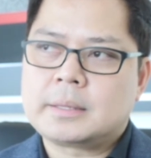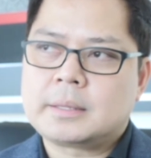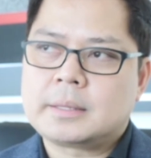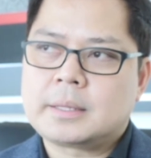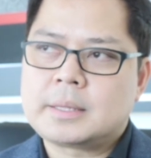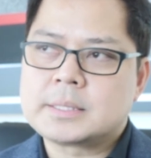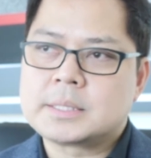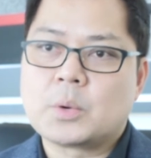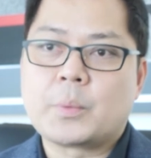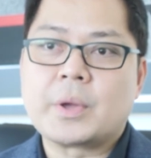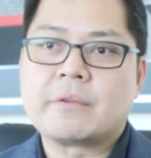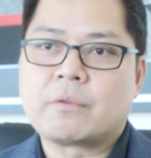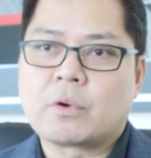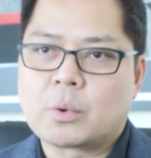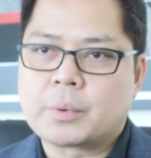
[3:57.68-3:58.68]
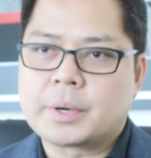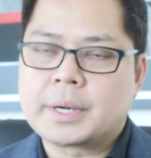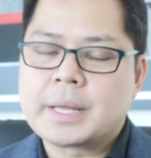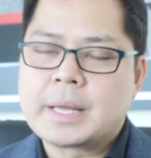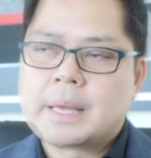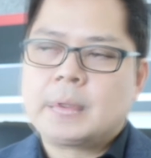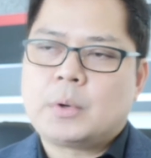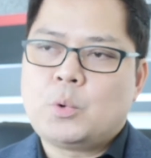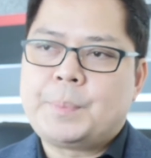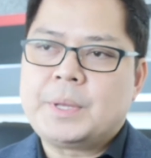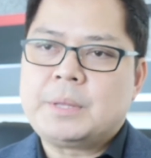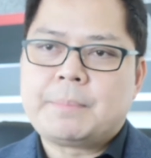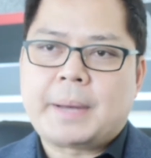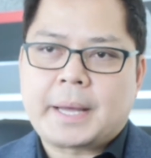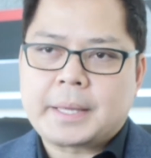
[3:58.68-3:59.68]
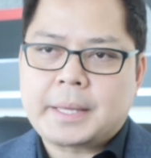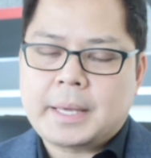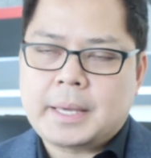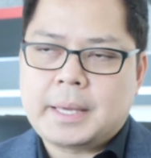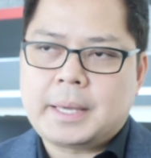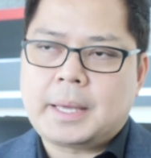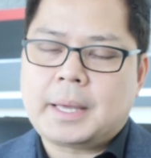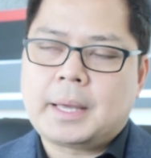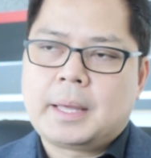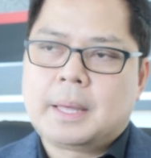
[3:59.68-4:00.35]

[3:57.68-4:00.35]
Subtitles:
that is the way forward. Open banking